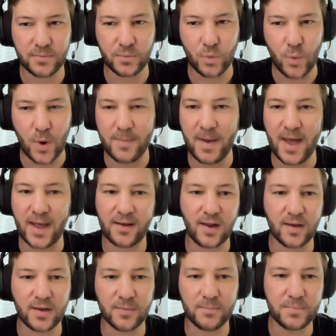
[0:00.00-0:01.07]
way back,
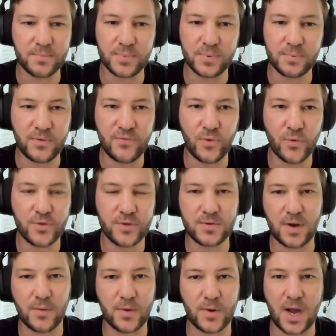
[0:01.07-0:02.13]
like before,
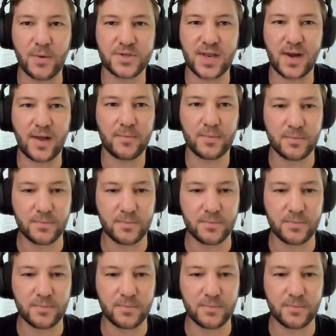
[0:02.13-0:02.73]
I would say like